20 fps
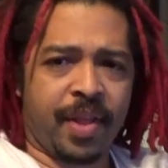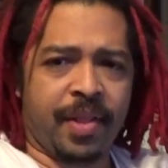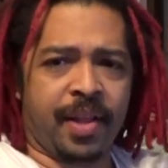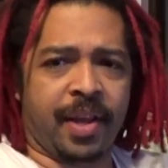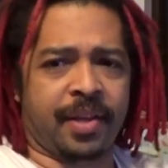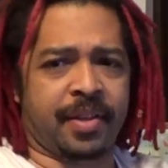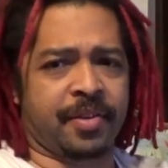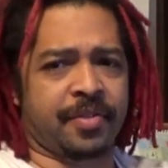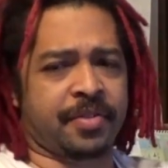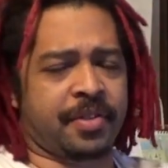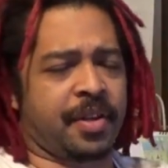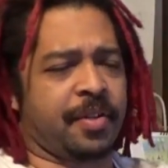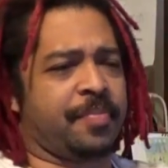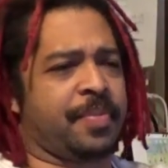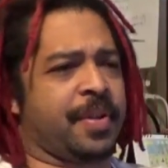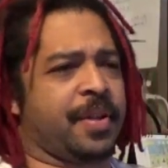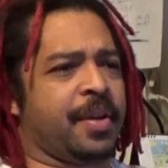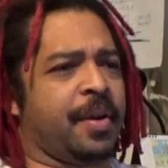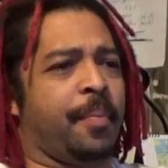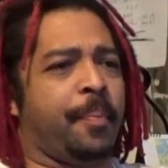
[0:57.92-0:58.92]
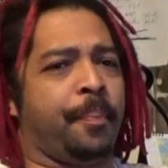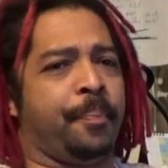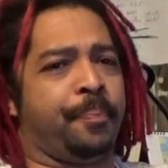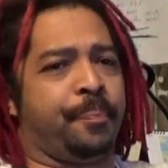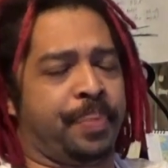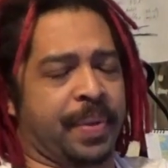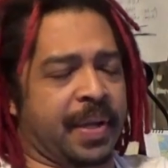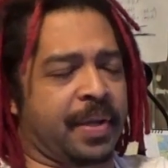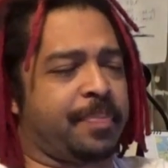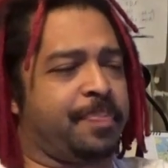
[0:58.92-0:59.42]
Like, there's going to be a
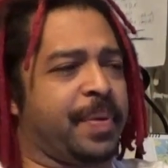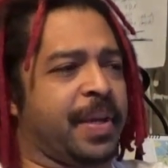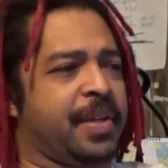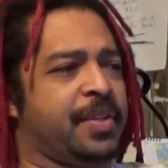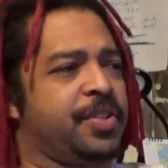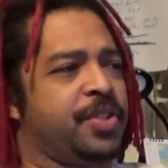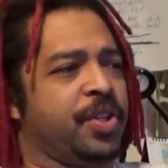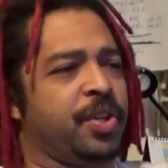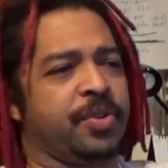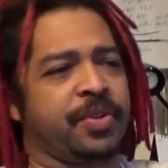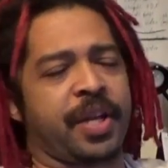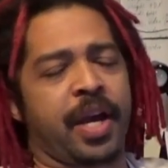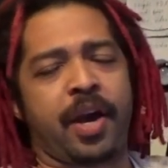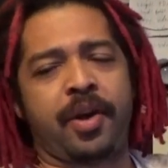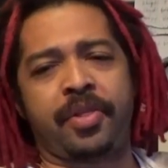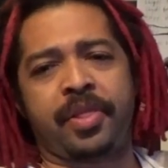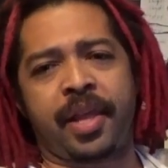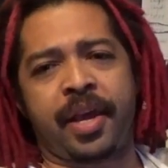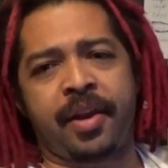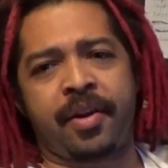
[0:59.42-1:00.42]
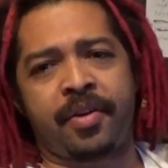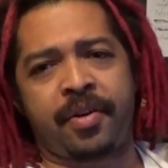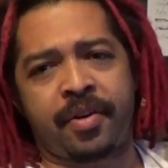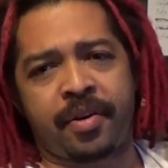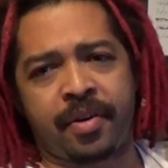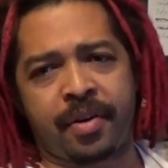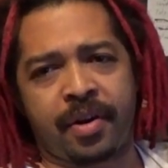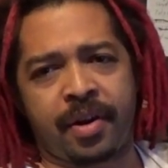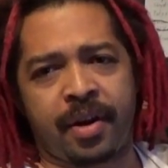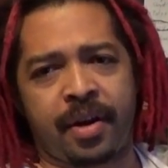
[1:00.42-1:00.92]
big, big showdown
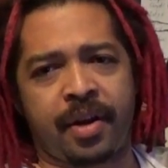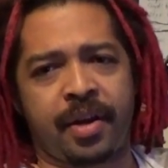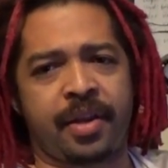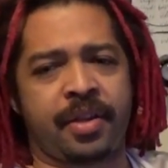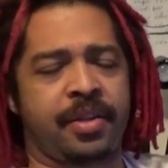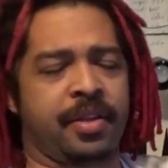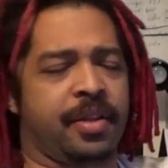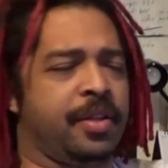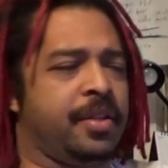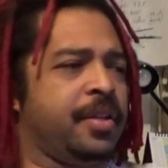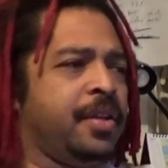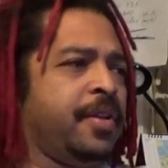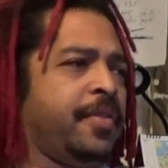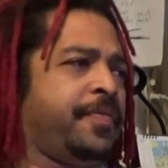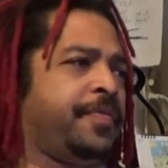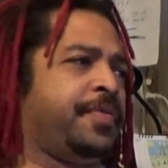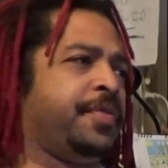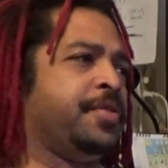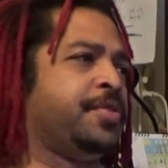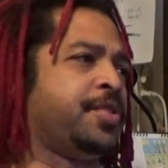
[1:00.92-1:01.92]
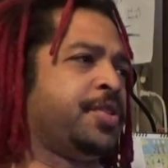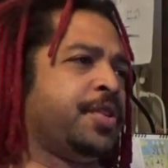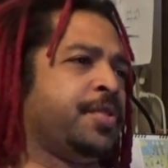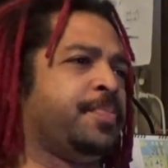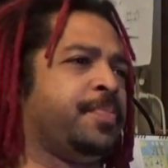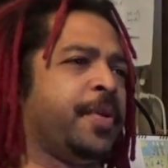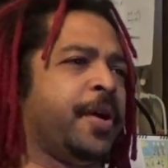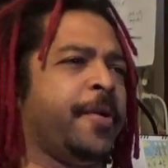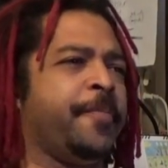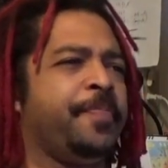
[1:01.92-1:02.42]
later in the near future.
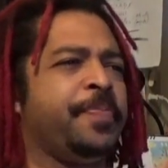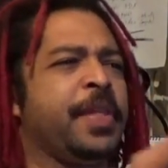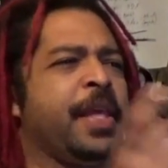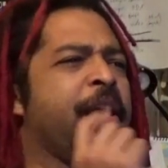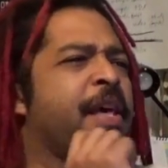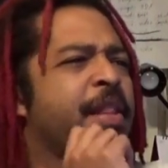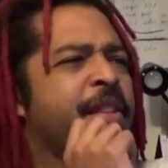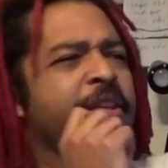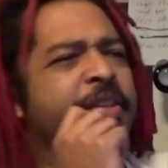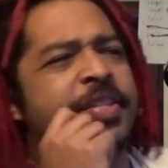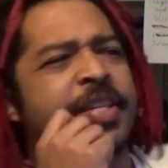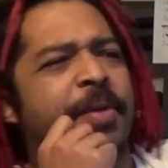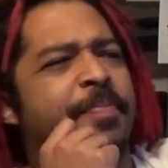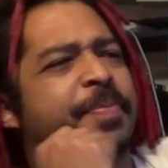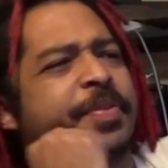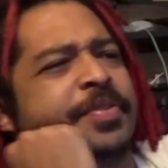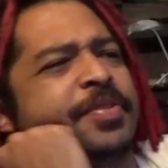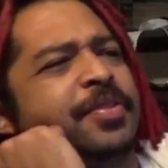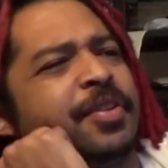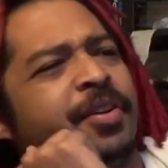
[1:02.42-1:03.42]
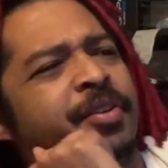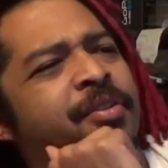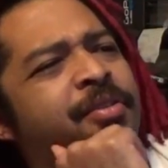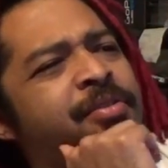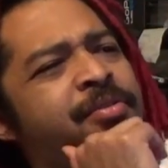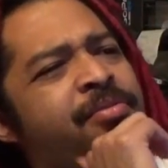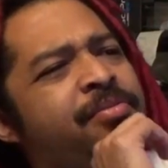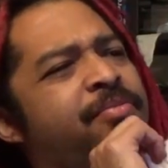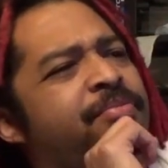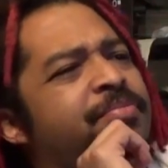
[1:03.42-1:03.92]
But this
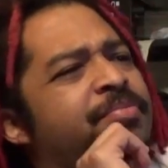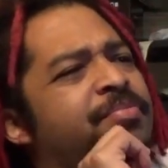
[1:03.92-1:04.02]
episode,